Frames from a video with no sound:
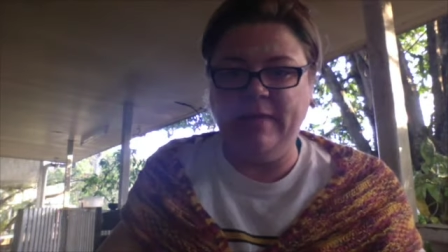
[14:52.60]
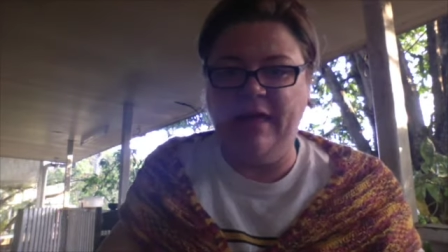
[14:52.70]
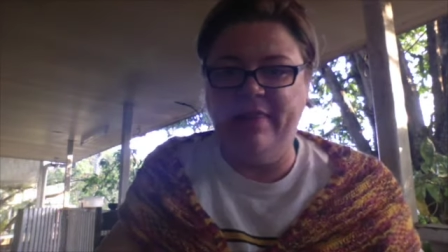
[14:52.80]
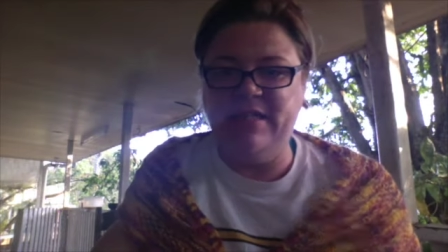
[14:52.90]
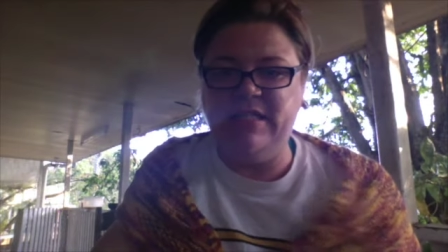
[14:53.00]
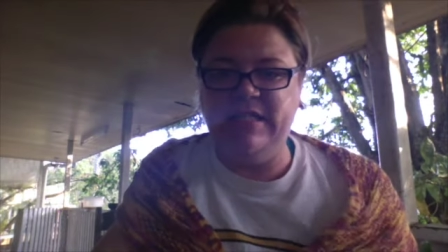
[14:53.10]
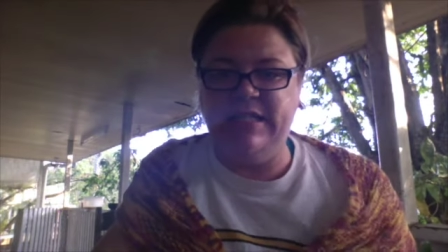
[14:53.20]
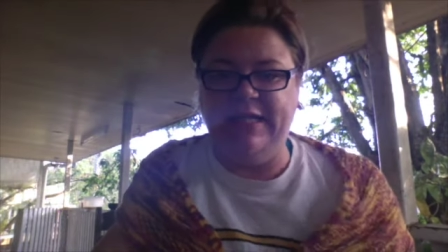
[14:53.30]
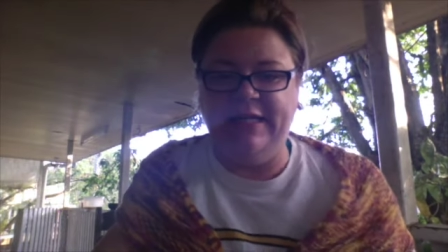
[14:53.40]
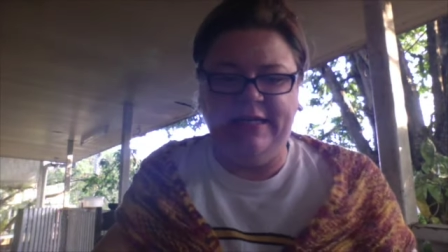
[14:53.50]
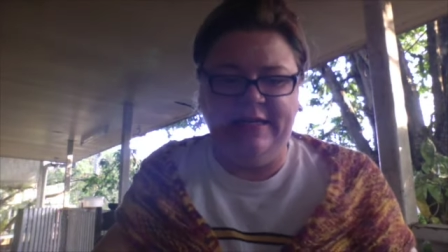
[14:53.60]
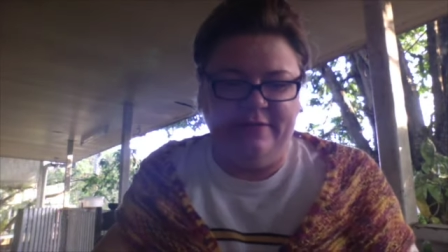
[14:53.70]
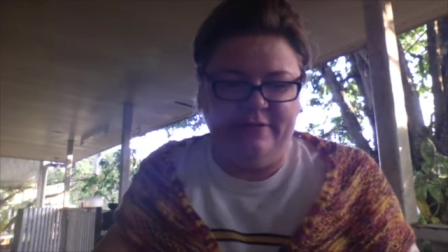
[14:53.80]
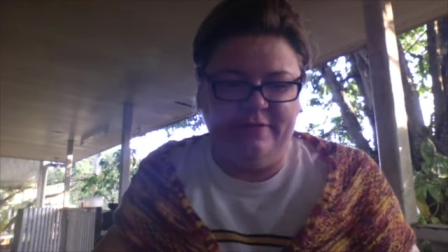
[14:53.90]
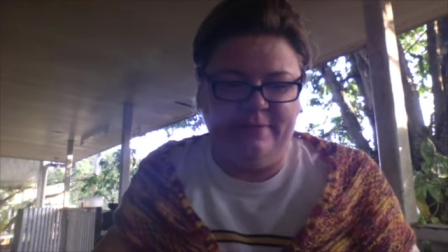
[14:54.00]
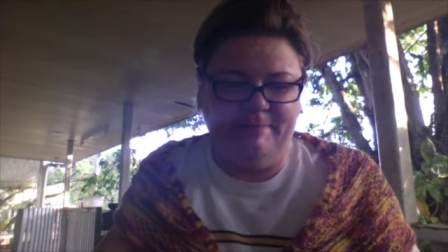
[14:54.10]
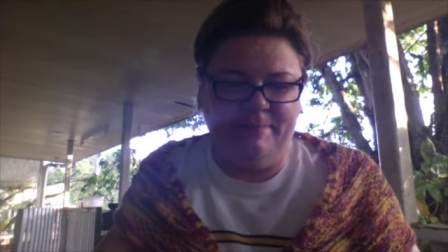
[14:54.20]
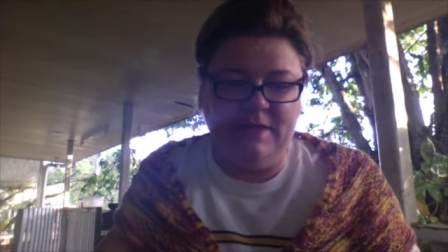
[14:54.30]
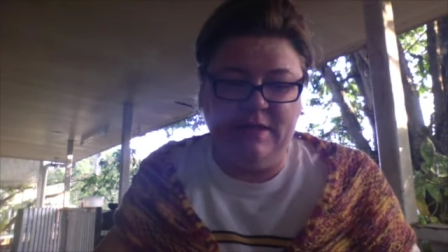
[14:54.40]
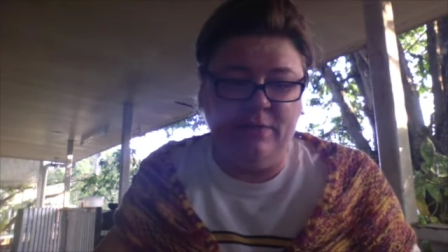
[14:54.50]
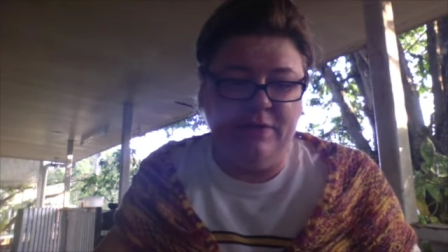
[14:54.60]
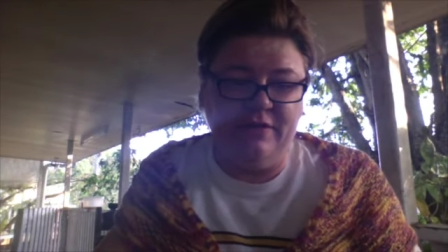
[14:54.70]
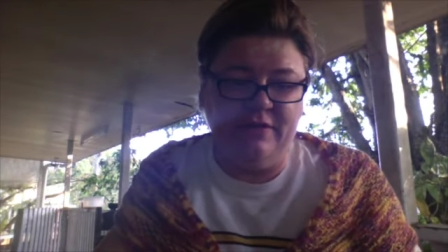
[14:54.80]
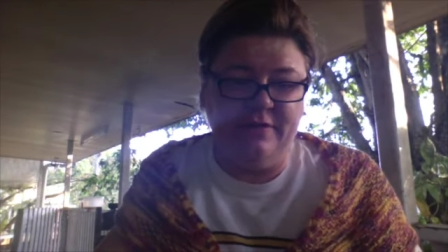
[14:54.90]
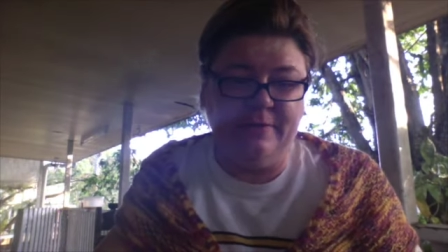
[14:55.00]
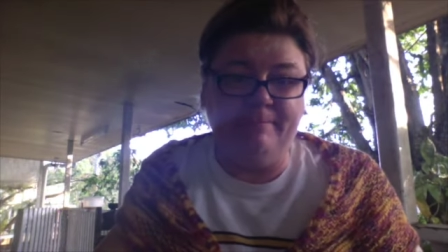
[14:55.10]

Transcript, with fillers: This is. Now, what is it?